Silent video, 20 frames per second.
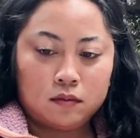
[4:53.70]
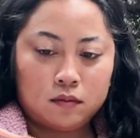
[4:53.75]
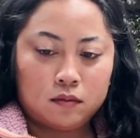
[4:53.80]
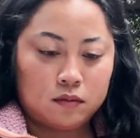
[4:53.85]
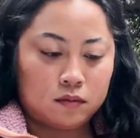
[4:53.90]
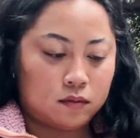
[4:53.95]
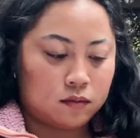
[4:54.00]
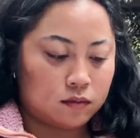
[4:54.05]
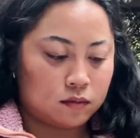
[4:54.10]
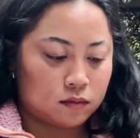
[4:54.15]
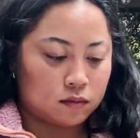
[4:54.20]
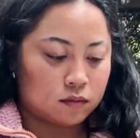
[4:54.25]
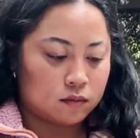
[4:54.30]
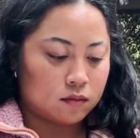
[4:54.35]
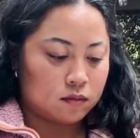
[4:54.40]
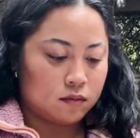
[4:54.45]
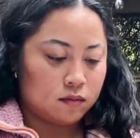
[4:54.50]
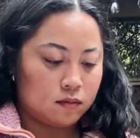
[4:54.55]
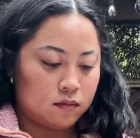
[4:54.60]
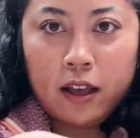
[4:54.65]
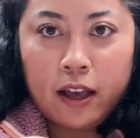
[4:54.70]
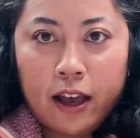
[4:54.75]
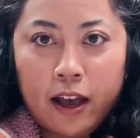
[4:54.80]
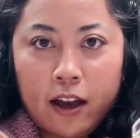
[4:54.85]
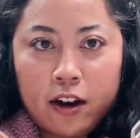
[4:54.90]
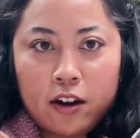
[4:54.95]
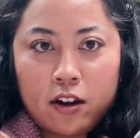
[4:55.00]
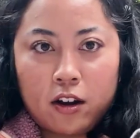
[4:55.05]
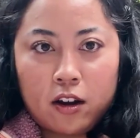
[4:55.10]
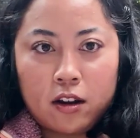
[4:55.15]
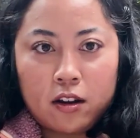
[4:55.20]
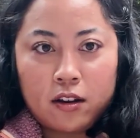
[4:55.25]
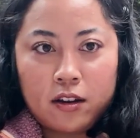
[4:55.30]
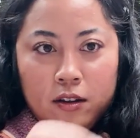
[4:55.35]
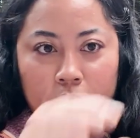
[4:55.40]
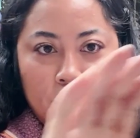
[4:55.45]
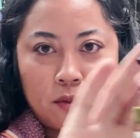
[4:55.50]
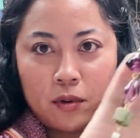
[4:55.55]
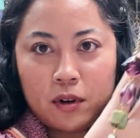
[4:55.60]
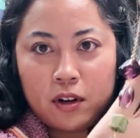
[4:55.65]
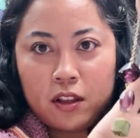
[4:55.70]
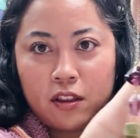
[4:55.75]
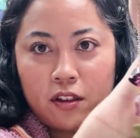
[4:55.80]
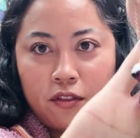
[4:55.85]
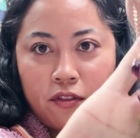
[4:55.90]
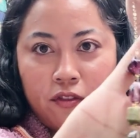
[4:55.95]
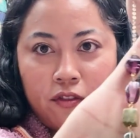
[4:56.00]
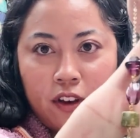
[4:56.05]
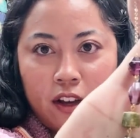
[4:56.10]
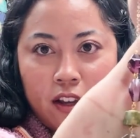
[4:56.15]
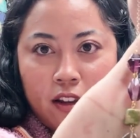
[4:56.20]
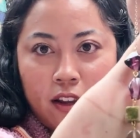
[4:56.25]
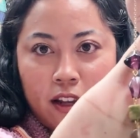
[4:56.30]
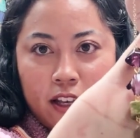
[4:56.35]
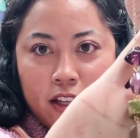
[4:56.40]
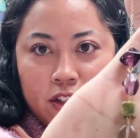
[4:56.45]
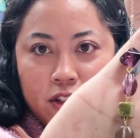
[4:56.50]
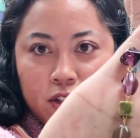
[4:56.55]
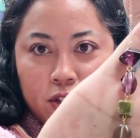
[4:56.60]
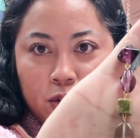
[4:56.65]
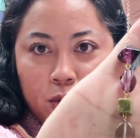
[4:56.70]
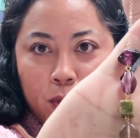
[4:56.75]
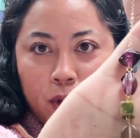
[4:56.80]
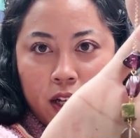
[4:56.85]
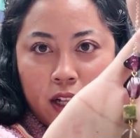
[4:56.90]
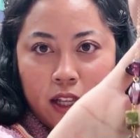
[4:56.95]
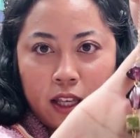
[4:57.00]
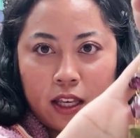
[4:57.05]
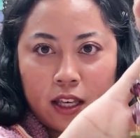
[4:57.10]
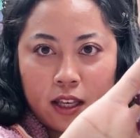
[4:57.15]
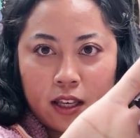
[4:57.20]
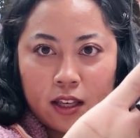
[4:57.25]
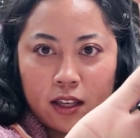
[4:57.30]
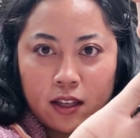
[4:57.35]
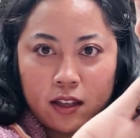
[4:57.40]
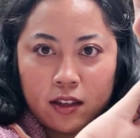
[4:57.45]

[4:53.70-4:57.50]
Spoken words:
I added on one of the fun, like, squiggly